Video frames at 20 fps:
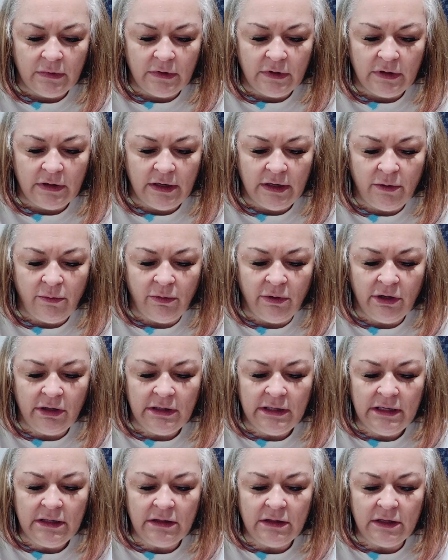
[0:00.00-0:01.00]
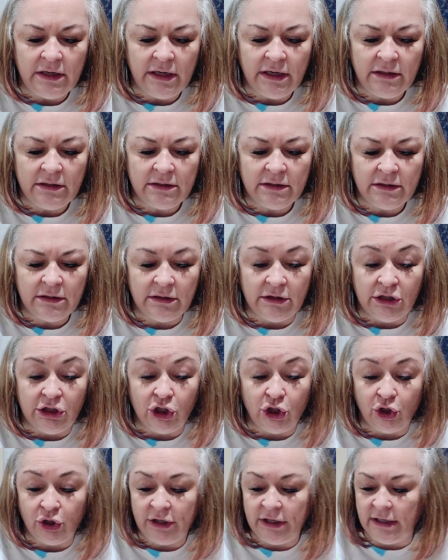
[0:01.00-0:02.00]
I really liked
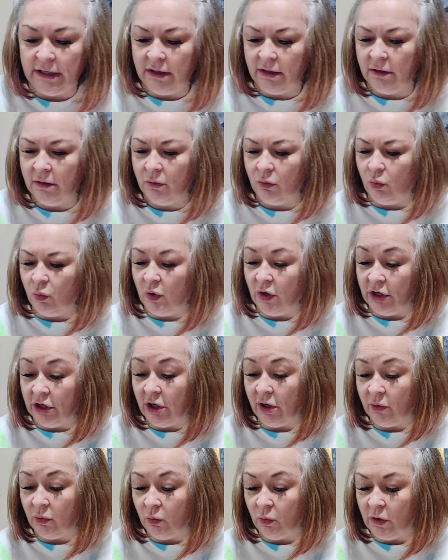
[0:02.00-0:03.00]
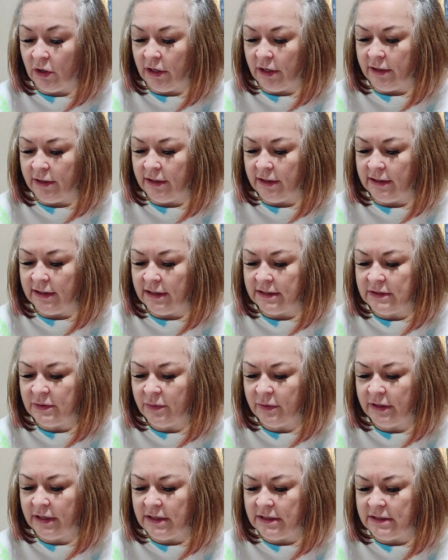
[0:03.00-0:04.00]
learning one-on-one, and that's
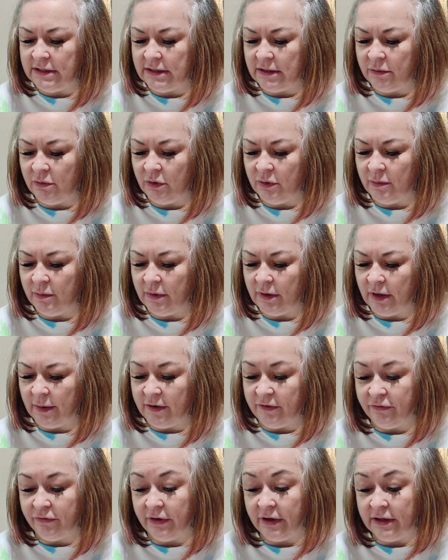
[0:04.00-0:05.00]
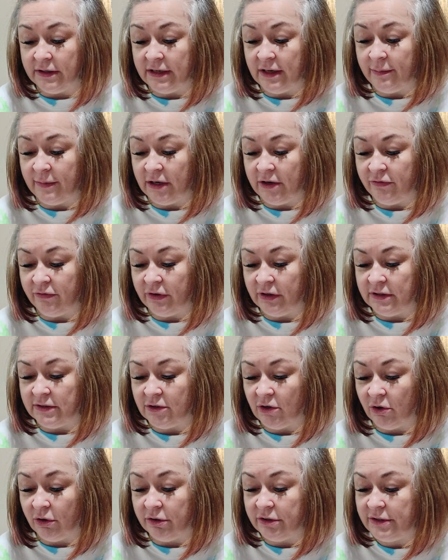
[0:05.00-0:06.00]
what I did with my friend at my friend's
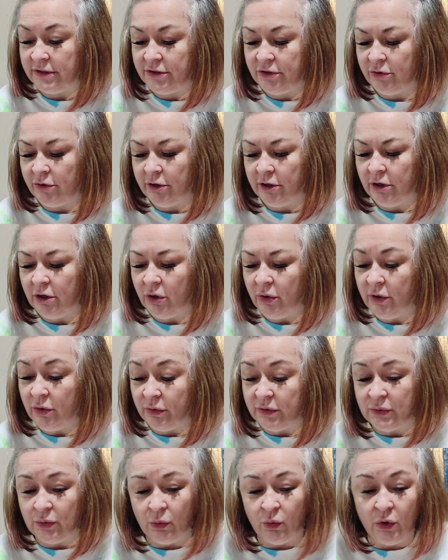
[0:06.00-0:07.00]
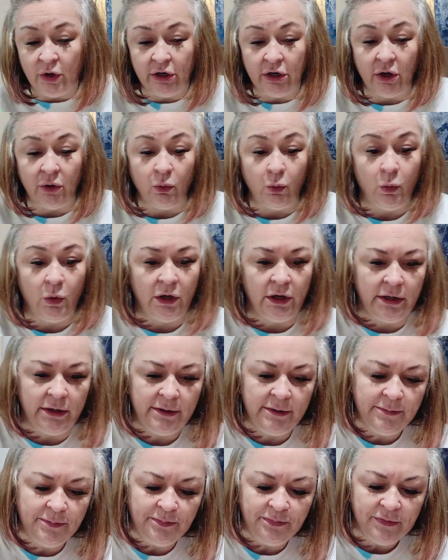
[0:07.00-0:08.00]
art studio. It was
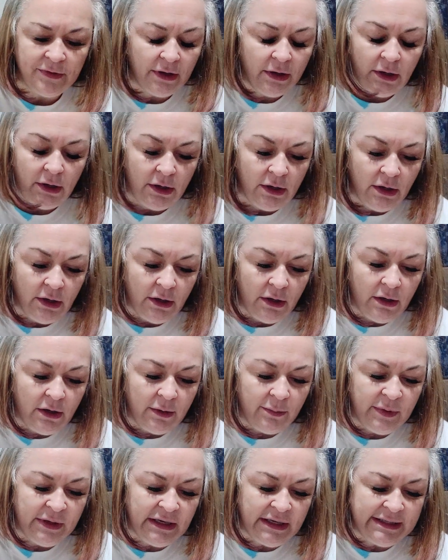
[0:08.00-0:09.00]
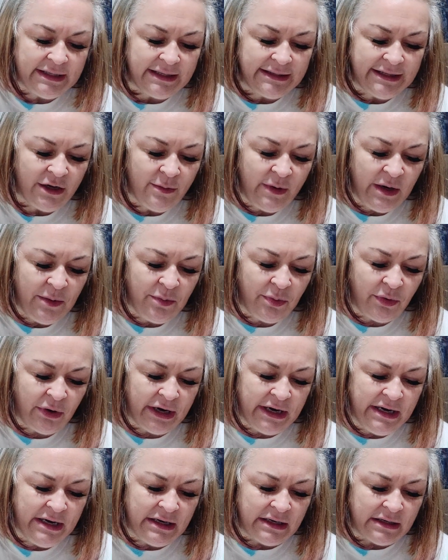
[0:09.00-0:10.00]
one-on-one. Because that's how my
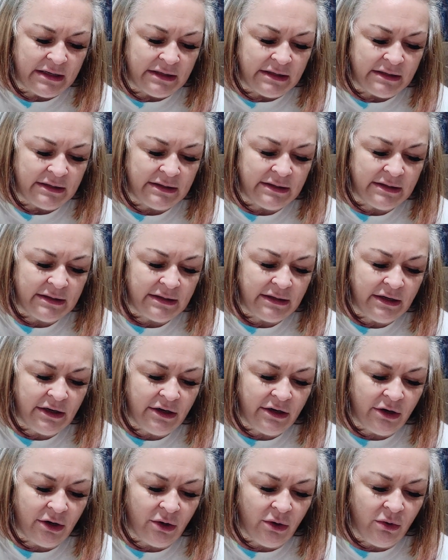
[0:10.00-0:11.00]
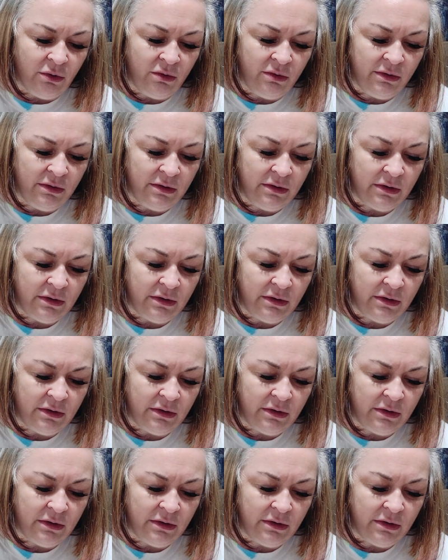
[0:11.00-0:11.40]
brain is, you know?